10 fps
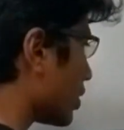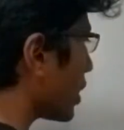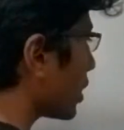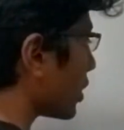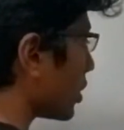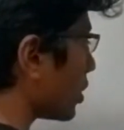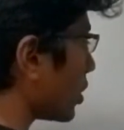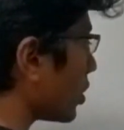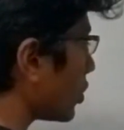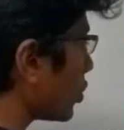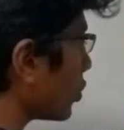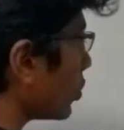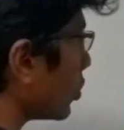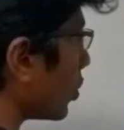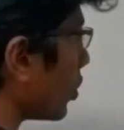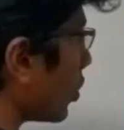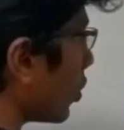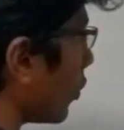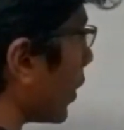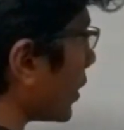3, 2,
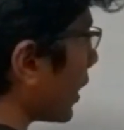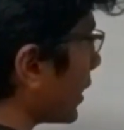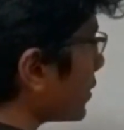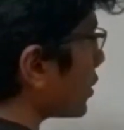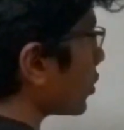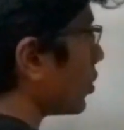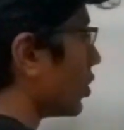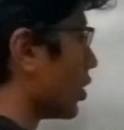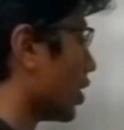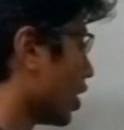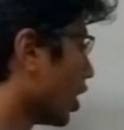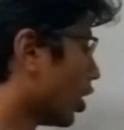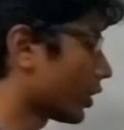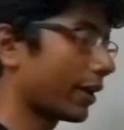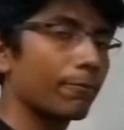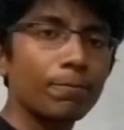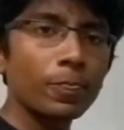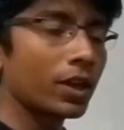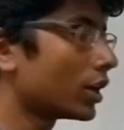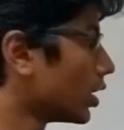1, and 0. Okay.
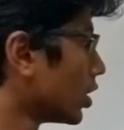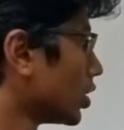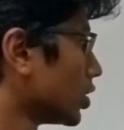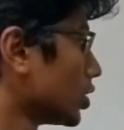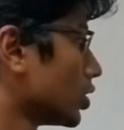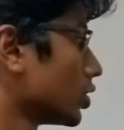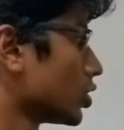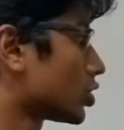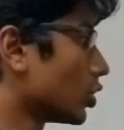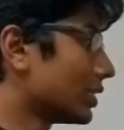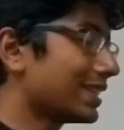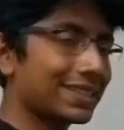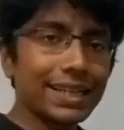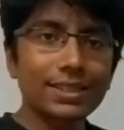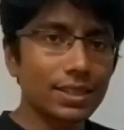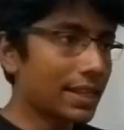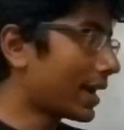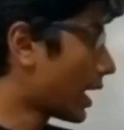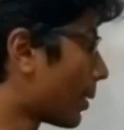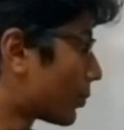So this tells us
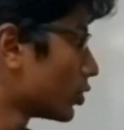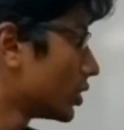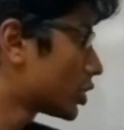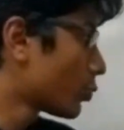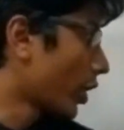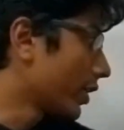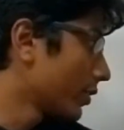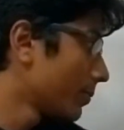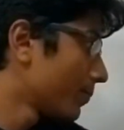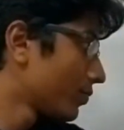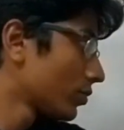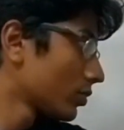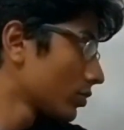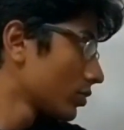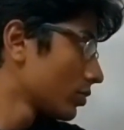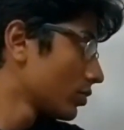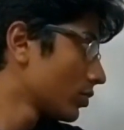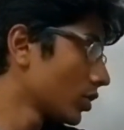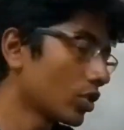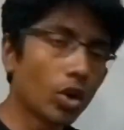that up to this point,
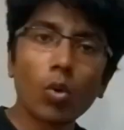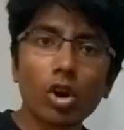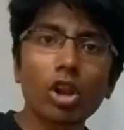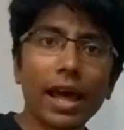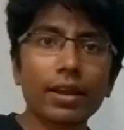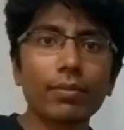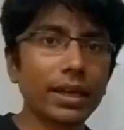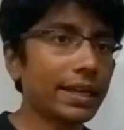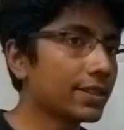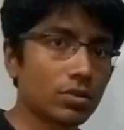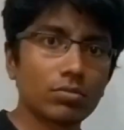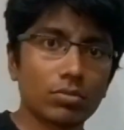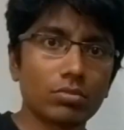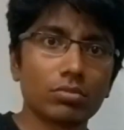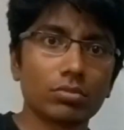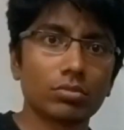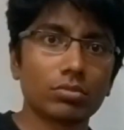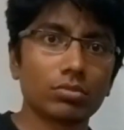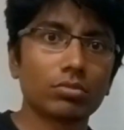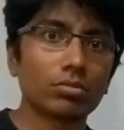the overall array is,
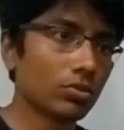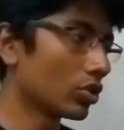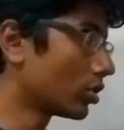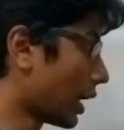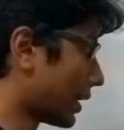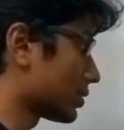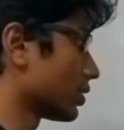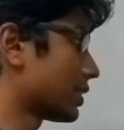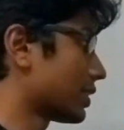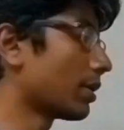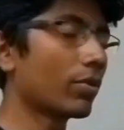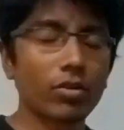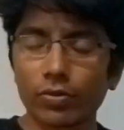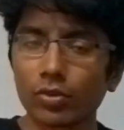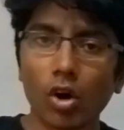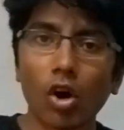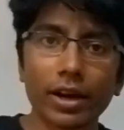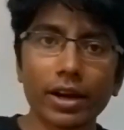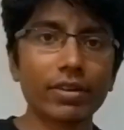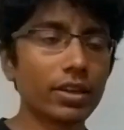you know, has the same number of
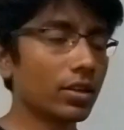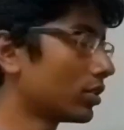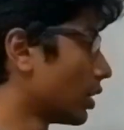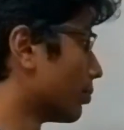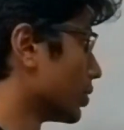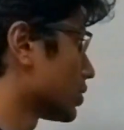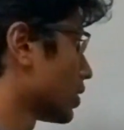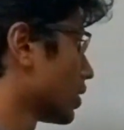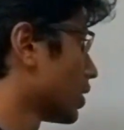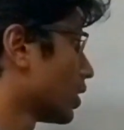odd and even numbers.